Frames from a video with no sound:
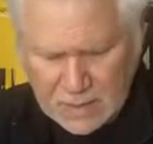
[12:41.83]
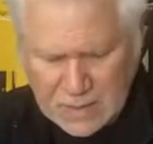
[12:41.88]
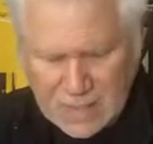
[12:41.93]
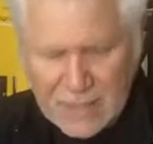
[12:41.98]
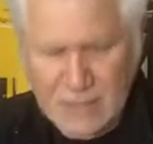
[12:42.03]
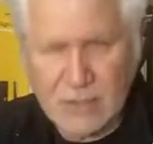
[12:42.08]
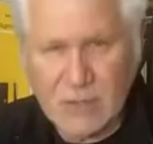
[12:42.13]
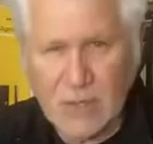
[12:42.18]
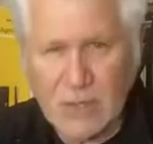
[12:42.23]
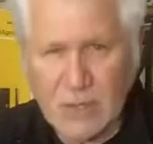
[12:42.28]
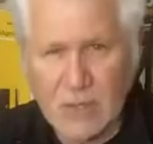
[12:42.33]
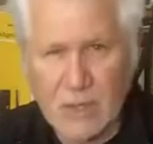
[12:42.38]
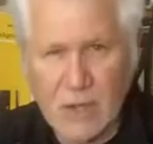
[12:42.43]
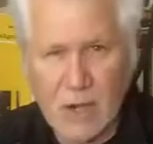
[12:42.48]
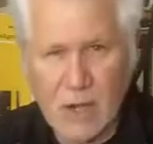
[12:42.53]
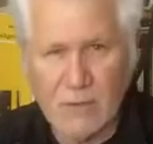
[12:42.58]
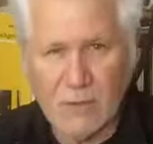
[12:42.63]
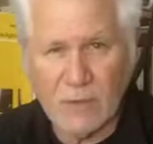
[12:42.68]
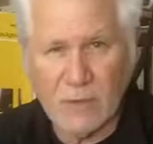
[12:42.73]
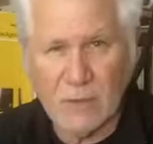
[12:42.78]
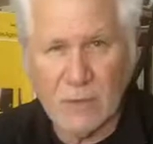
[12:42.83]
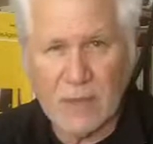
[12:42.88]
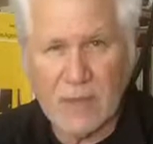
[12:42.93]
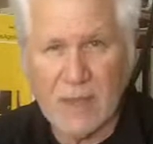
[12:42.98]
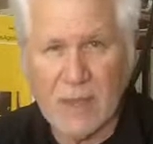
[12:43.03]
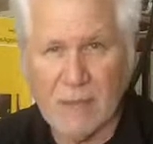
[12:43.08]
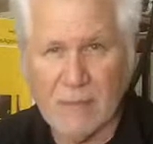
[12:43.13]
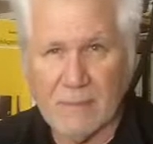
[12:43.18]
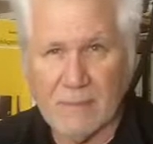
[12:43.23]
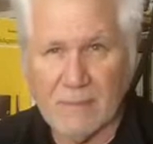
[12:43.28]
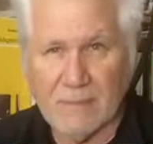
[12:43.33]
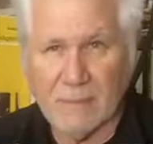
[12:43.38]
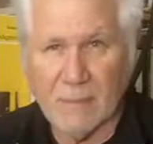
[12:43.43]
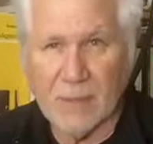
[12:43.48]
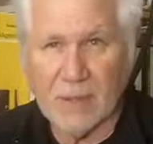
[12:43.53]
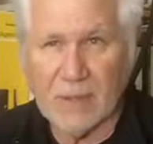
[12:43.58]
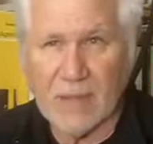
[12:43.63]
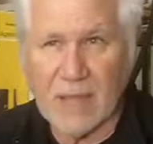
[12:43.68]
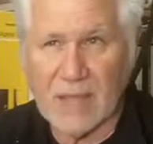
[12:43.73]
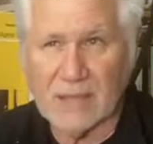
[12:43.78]
that struck a nerve with me. I
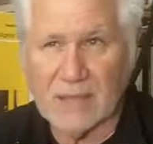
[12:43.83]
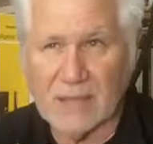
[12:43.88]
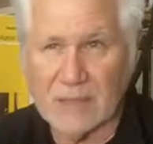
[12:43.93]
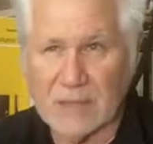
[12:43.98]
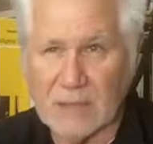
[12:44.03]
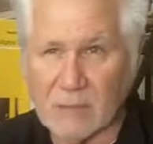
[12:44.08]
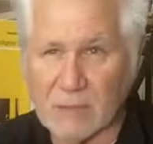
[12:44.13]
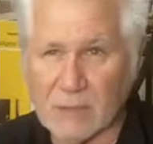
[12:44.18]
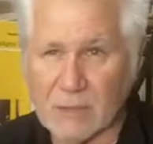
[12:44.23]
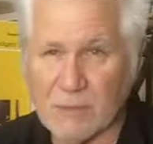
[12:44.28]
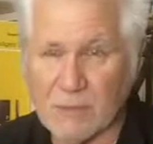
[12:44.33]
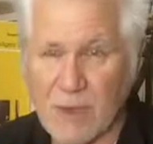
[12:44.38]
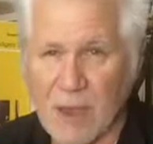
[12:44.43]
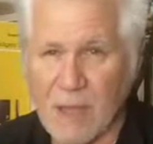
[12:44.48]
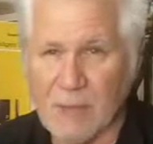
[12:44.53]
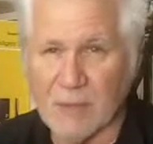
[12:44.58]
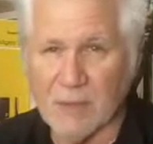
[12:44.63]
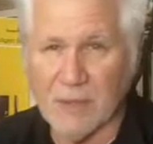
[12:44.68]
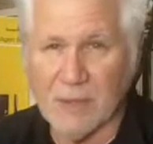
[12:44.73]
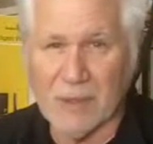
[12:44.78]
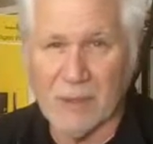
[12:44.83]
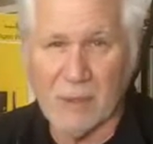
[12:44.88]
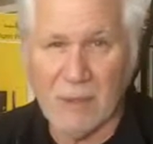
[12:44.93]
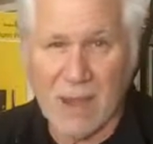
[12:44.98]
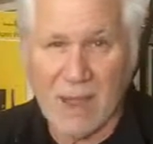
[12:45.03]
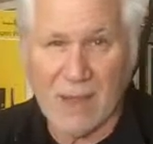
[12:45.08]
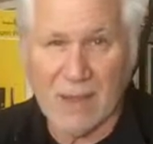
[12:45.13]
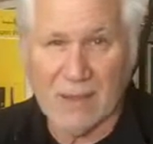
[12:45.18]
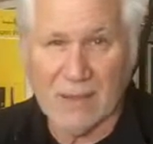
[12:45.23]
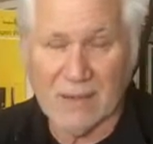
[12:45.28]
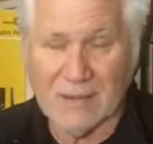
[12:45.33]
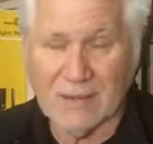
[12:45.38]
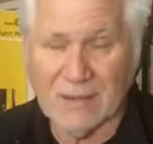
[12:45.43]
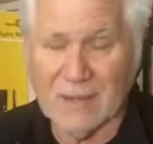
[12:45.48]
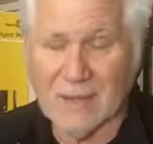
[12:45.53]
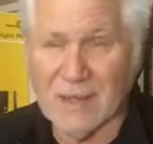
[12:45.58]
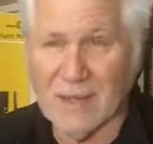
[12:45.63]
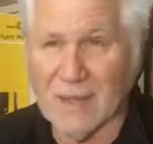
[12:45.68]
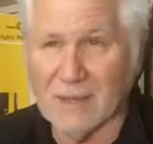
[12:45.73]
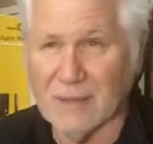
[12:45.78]
realized that he was probably right.
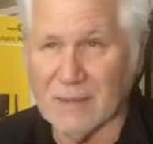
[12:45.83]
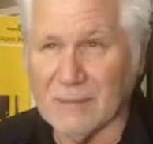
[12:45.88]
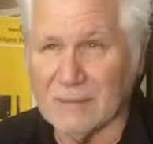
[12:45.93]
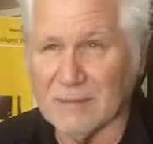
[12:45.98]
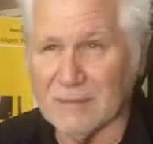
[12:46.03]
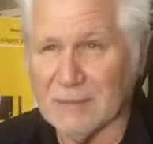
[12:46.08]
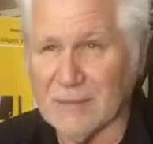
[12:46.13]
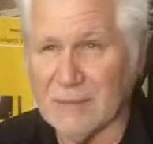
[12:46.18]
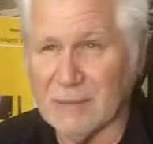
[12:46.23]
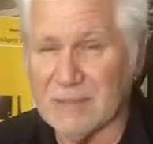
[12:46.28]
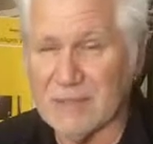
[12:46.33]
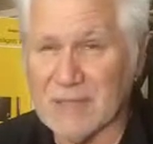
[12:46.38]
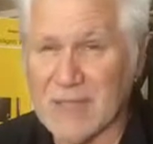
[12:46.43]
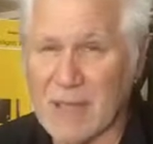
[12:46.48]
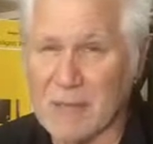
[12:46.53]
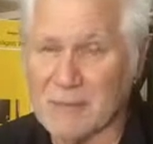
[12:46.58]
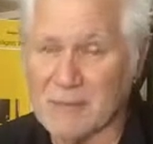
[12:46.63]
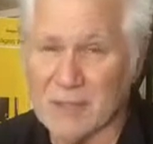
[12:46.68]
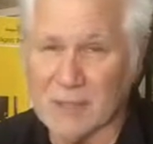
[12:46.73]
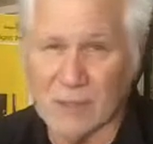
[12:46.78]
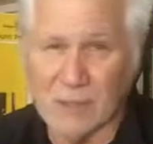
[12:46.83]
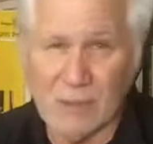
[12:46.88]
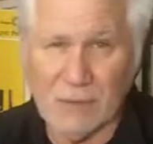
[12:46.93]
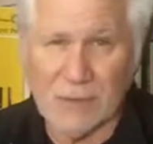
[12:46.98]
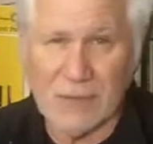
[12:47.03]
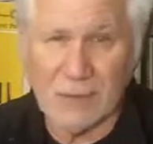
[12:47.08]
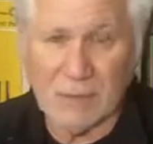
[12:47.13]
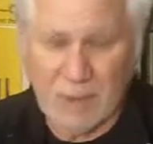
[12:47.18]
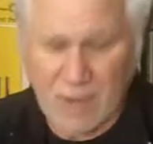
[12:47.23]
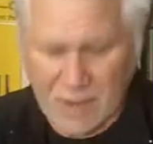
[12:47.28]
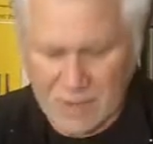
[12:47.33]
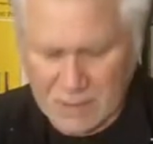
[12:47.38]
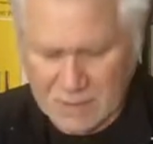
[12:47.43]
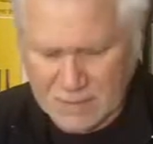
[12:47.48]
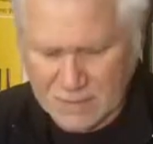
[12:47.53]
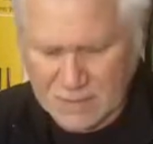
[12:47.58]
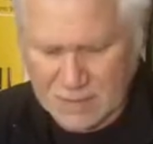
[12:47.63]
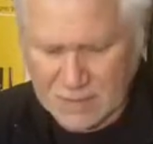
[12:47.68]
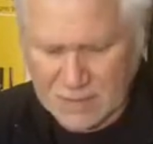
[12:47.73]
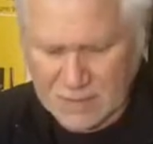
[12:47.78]
He was absolutely right,
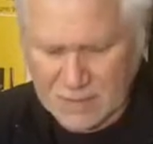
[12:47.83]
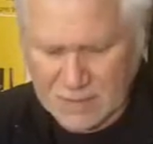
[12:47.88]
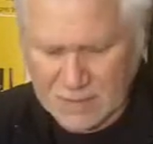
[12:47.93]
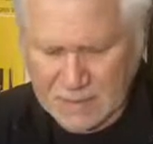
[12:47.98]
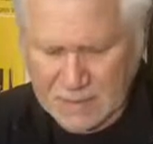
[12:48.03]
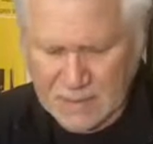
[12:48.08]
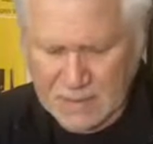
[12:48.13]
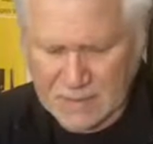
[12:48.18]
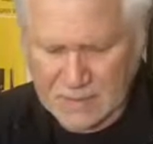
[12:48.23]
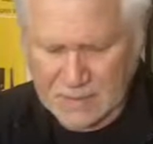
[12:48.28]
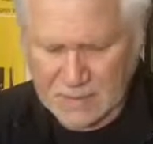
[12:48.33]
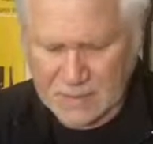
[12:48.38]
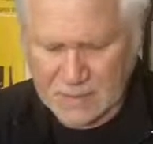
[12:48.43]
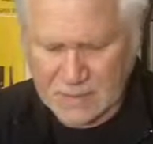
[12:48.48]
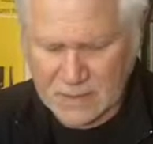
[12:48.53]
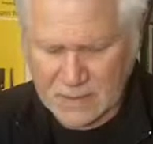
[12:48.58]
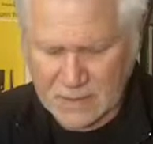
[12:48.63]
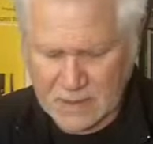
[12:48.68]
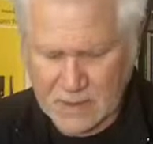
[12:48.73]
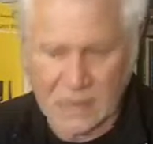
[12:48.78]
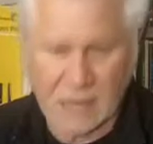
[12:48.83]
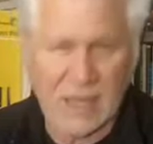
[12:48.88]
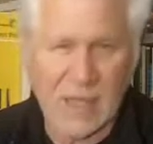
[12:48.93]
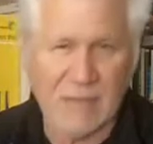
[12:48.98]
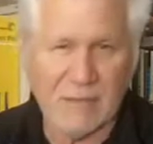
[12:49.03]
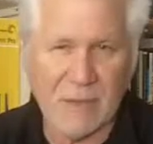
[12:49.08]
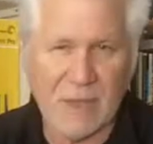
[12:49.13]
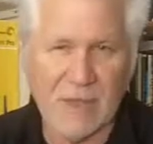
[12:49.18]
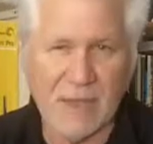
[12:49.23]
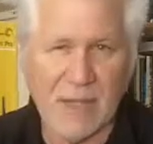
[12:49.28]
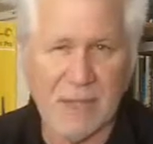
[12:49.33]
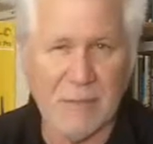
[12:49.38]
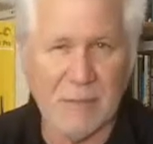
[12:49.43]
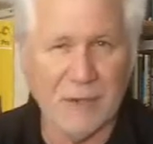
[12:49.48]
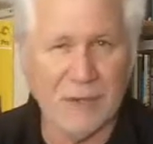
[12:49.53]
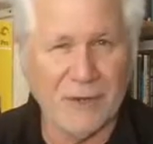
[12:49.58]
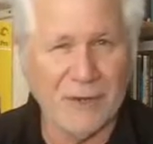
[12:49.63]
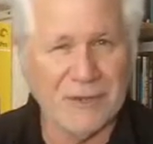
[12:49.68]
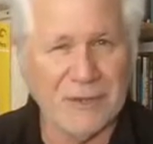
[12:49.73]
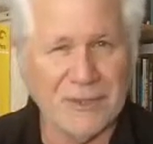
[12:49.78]
but I still have my light
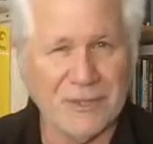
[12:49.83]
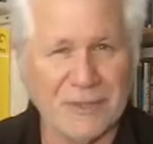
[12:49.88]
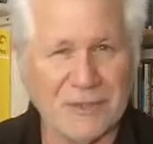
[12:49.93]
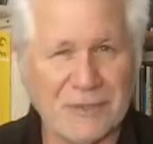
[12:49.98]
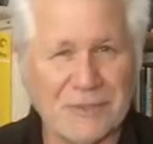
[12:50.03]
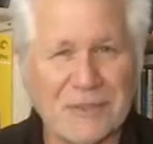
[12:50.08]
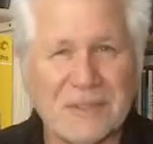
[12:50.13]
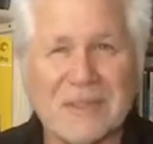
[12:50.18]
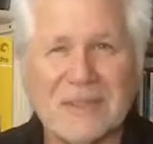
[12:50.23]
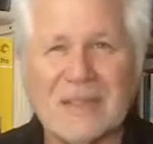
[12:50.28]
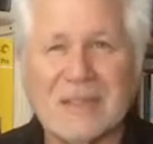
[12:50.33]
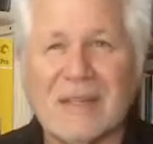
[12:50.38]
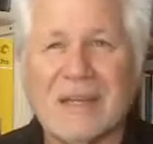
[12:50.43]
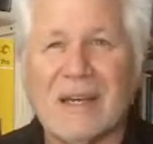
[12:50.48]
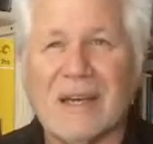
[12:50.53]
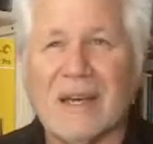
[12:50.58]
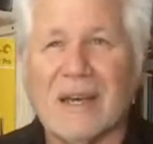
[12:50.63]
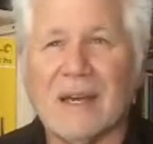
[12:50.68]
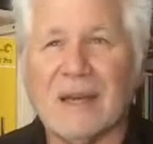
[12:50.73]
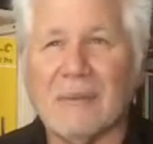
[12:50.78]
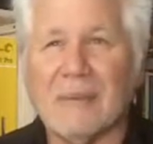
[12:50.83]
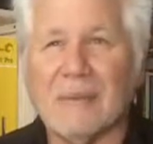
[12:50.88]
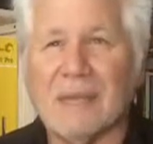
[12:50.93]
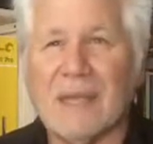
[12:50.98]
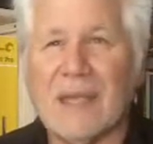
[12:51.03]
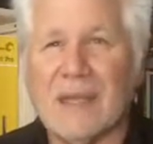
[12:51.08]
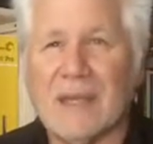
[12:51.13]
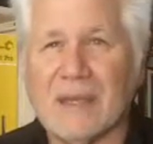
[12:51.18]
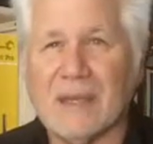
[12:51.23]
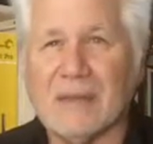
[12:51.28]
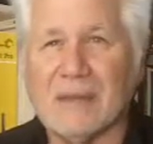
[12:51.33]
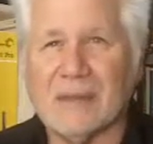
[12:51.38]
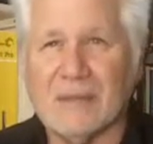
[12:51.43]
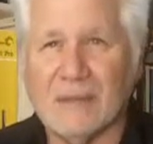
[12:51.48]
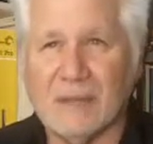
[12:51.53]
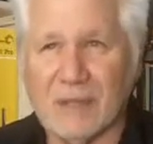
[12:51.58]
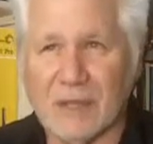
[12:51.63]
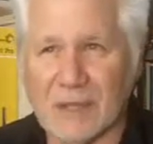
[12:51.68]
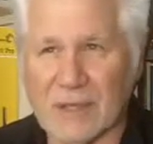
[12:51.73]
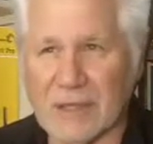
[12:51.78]
meter. So he could
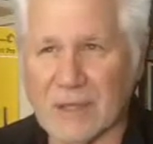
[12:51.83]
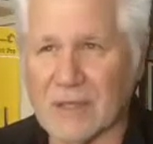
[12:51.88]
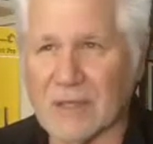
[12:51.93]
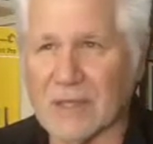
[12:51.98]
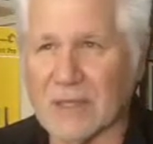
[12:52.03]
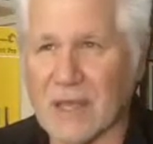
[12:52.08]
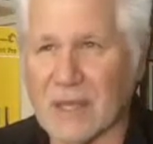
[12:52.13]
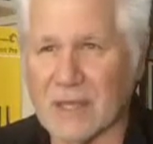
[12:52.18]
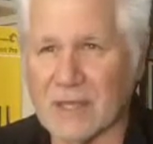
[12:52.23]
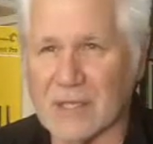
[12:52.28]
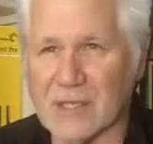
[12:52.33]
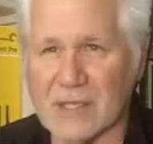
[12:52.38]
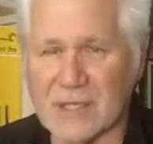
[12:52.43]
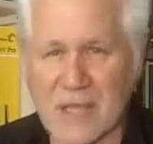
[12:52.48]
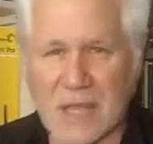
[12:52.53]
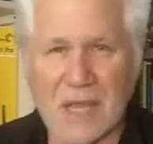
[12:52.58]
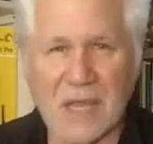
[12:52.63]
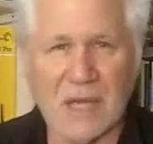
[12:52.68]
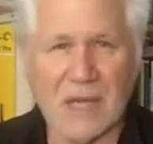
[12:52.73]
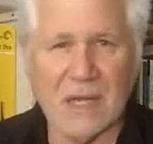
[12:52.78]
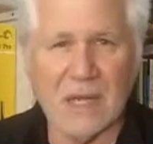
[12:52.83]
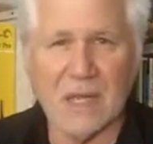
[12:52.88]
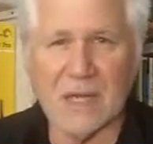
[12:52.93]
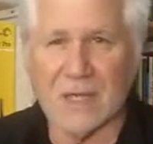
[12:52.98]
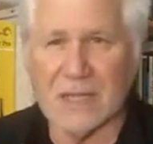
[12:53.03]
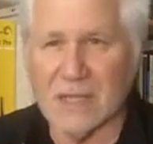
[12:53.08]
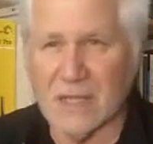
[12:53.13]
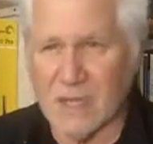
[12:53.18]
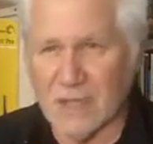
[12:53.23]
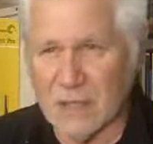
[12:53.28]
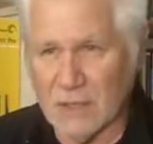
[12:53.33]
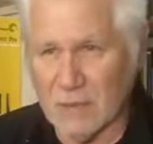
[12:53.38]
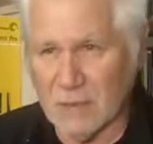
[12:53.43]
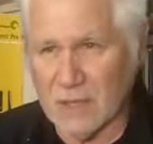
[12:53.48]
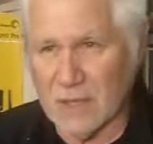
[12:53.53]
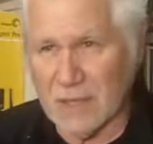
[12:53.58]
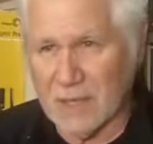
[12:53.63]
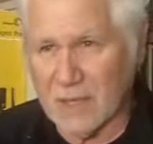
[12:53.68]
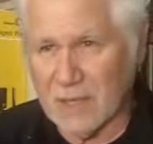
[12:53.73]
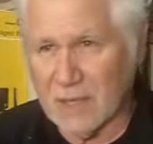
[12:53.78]
look at a scene and tell you
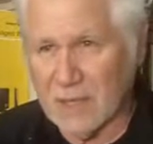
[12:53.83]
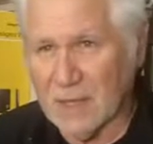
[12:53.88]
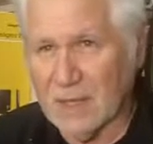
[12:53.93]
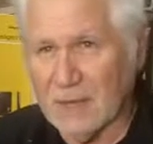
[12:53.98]
the